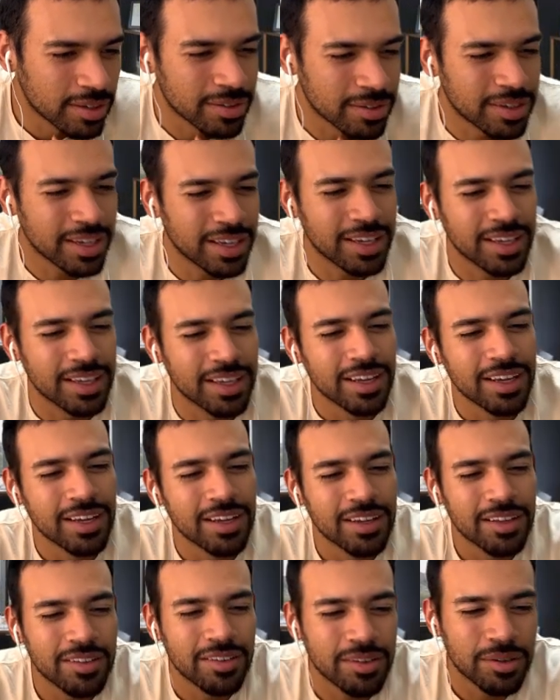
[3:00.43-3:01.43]
Okay,
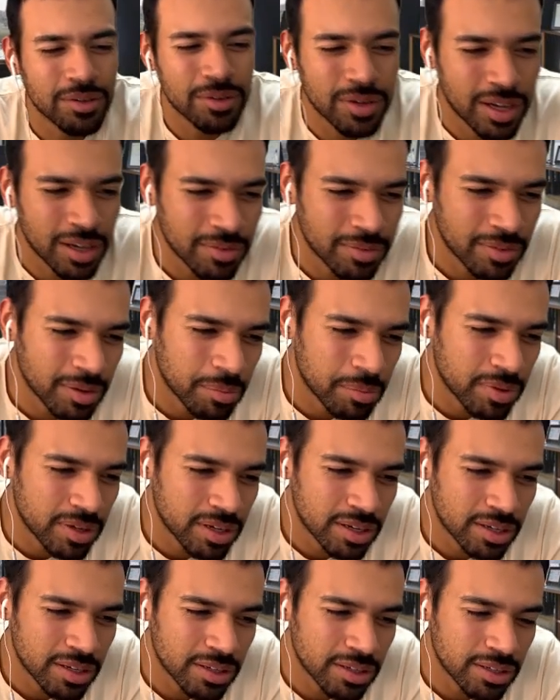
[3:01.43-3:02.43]
so you have a
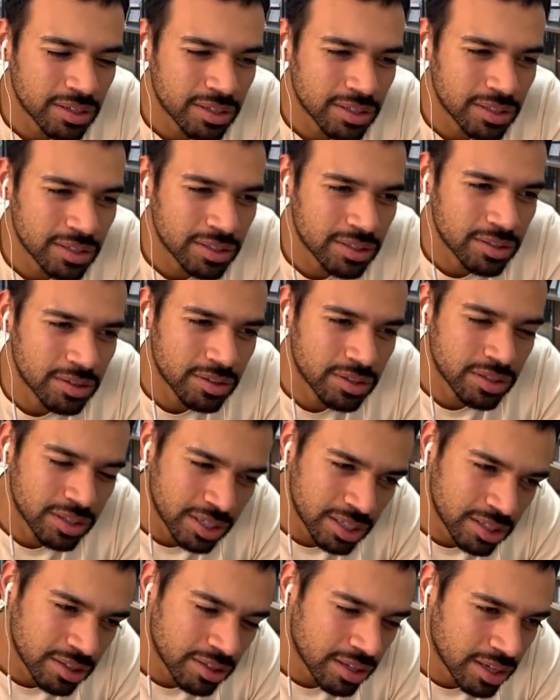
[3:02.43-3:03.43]
bigger
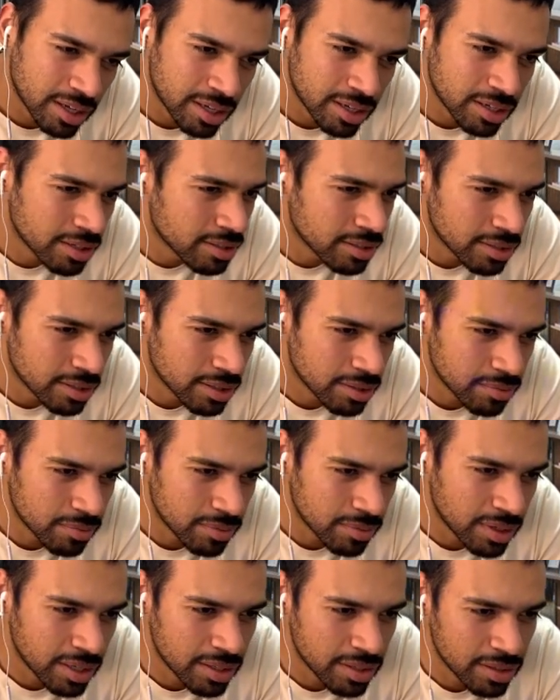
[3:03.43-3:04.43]
trend line
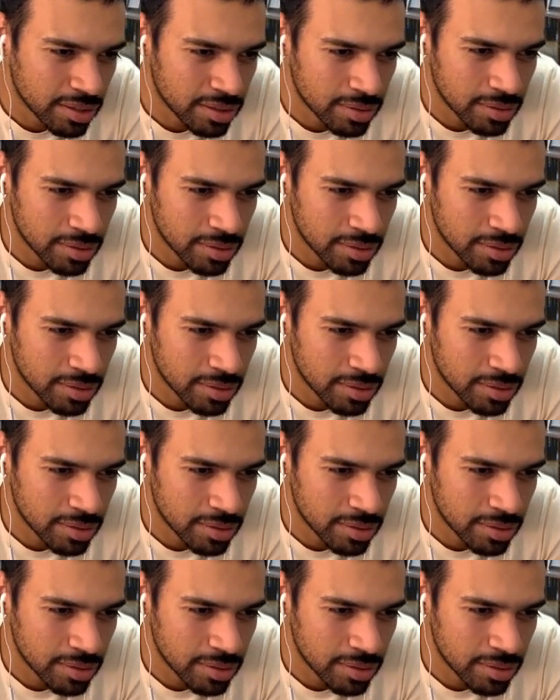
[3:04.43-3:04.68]
right.